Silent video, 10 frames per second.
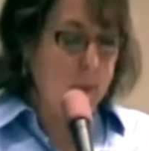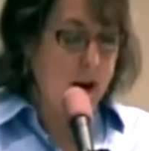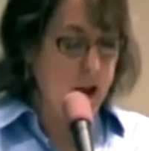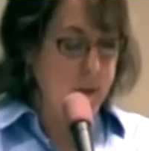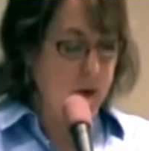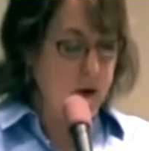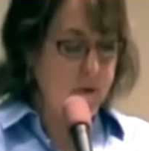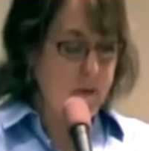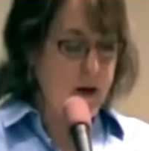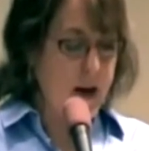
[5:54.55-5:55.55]
Experts
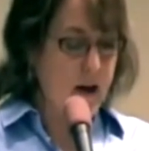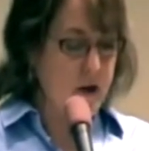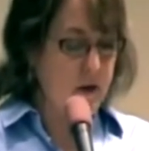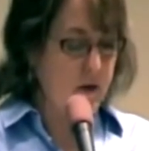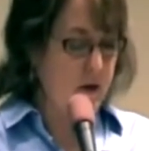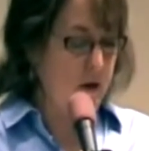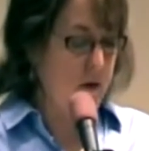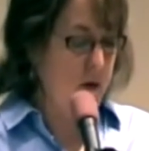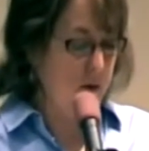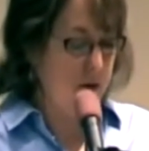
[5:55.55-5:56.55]
from the National
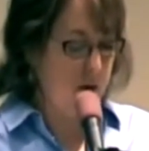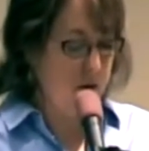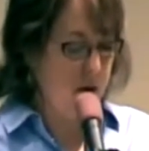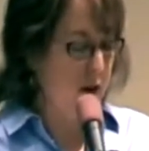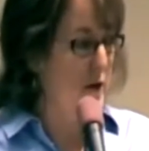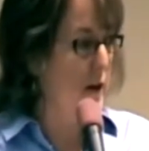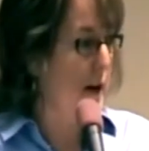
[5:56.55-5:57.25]
UU Association